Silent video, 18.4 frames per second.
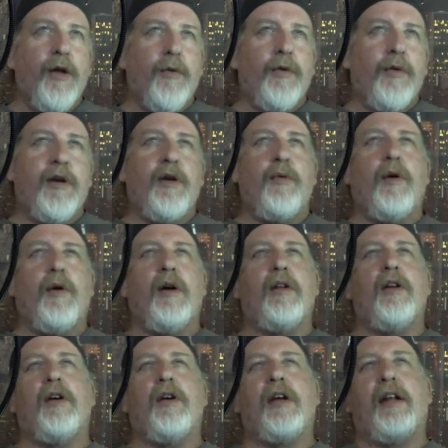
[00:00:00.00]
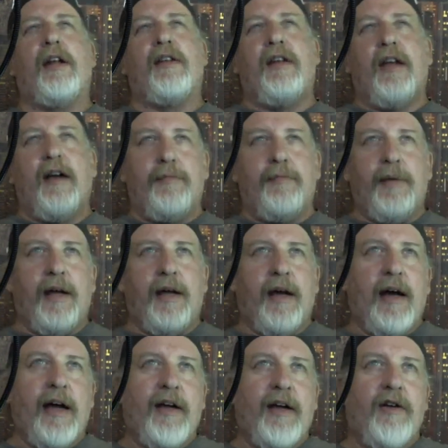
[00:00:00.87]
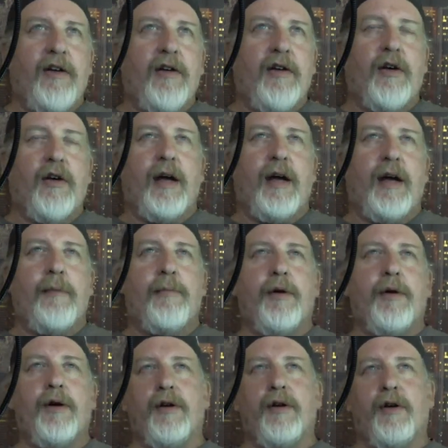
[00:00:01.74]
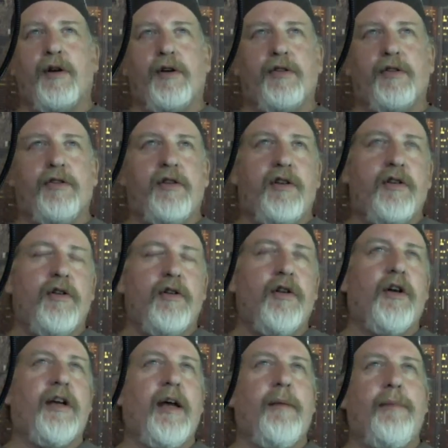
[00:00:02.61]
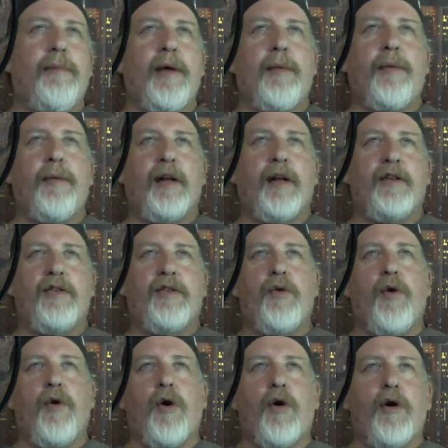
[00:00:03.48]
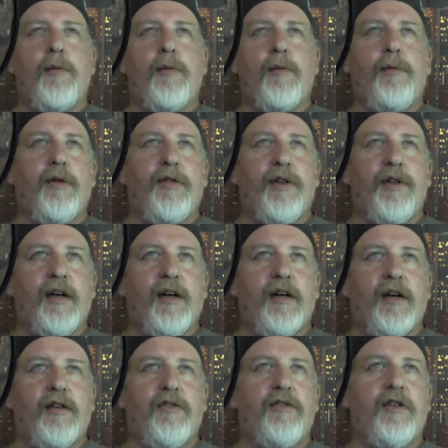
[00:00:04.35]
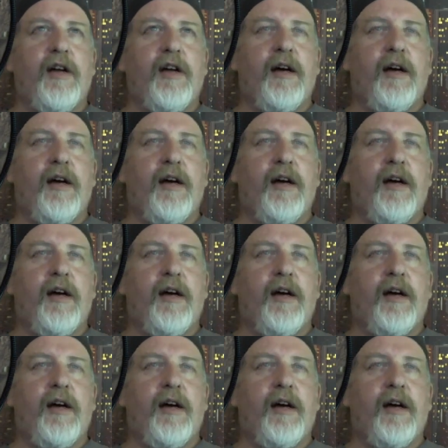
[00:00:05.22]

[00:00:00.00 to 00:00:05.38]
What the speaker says: when you look at the FBI and you look at murderers and you look at people that do horrible things,